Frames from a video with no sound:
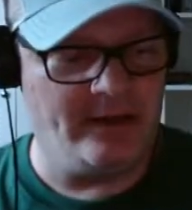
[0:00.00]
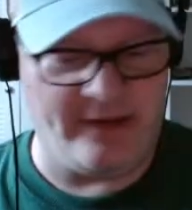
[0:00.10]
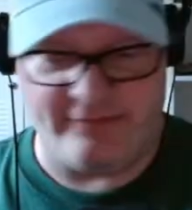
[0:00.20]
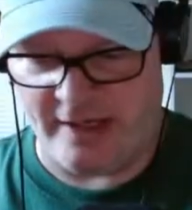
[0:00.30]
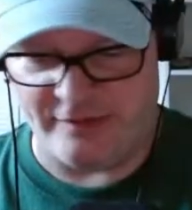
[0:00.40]

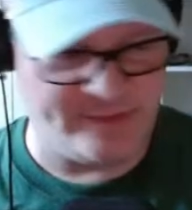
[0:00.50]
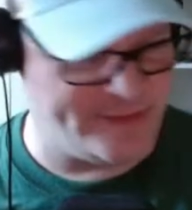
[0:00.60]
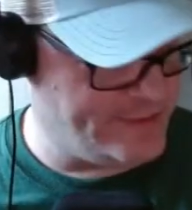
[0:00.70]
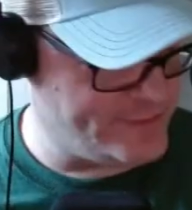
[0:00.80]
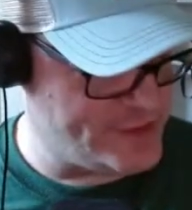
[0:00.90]
They've announced
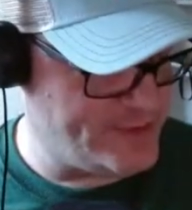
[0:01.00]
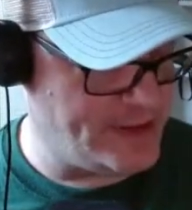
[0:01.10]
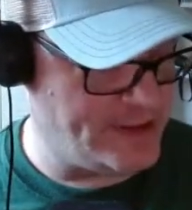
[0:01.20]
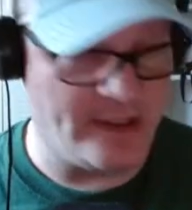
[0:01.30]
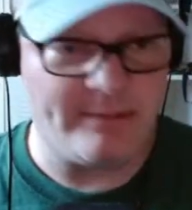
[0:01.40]
themselves or
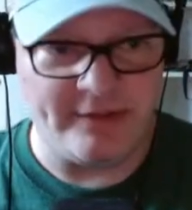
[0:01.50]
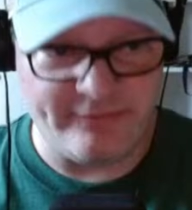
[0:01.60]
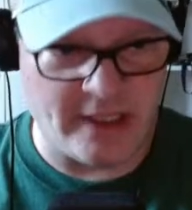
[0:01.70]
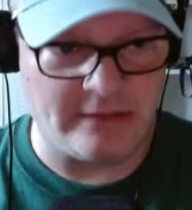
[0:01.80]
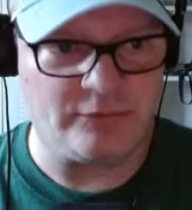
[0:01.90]
something like that. But
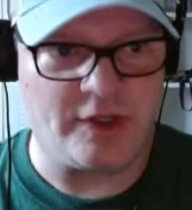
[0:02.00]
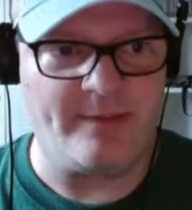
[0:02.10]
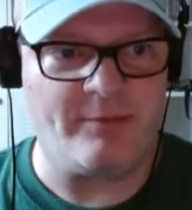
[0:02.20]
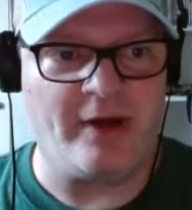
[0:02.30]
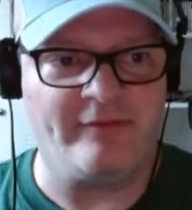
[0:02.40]
if not, we'll
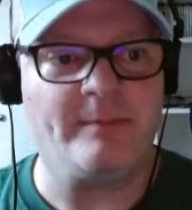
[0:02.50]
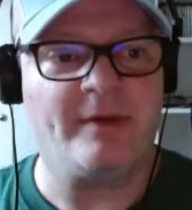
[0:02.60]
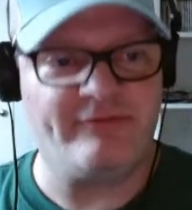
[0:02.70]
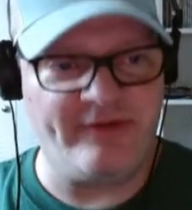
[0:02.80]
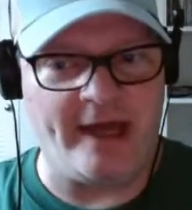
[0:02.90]
keep it private.
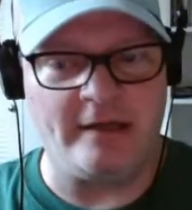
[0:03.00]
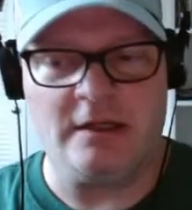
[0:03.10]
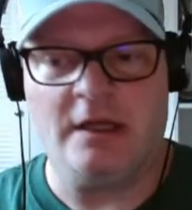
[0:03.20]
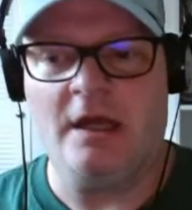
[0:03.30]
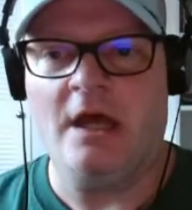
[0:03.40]
But a fan
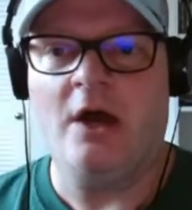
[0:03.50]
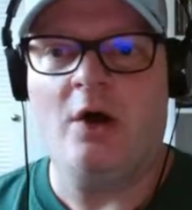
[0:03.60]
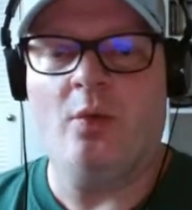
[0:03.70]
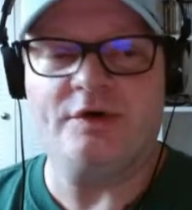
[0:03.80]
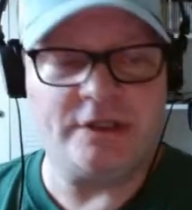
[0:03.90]

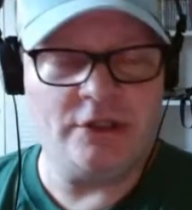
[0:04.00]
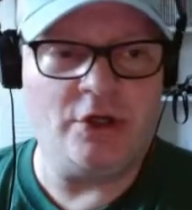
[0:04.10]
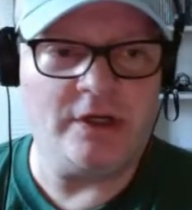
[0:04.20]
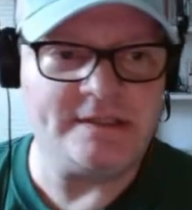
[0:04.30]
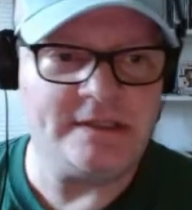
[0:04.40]
was
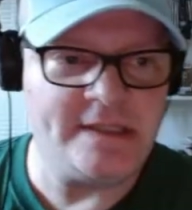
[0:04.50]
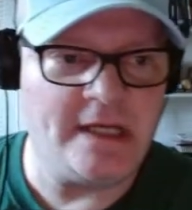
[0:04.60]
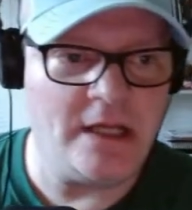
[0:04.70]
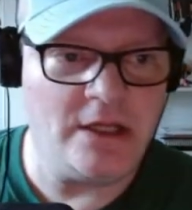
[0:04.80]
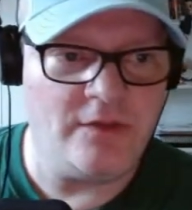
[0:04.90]
curious and
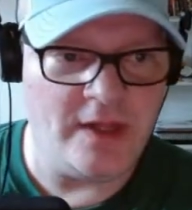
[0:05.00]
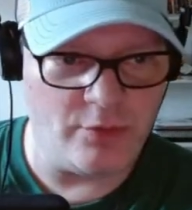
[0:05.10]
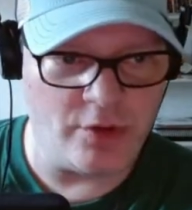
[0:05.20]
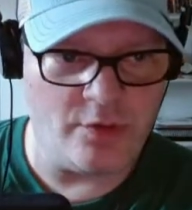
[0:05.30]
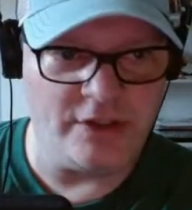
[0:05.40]
said they
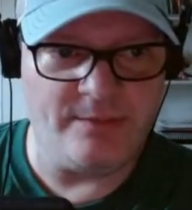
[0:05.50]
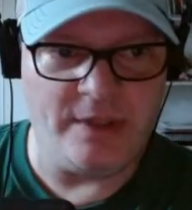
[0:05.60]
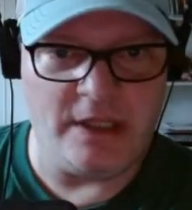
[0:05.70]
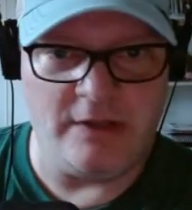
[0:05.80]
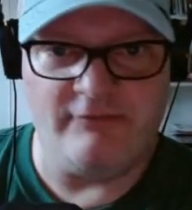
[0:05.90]
were going to
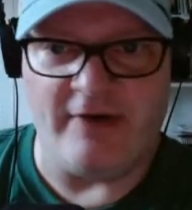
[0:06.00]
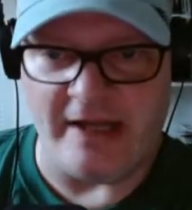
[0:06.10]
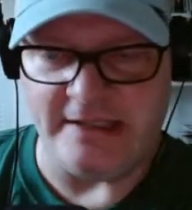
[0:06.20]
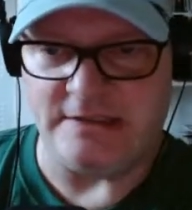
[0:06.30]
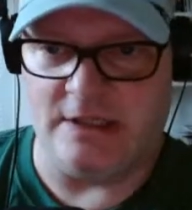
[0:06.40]
be
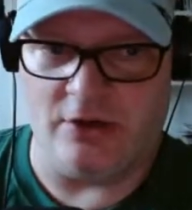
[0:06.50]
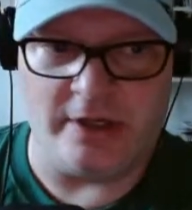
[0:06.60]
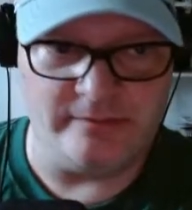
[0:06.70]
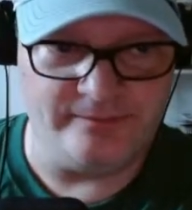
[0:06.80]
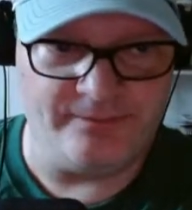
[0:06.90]

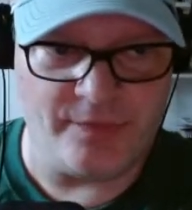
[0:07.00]
volunteering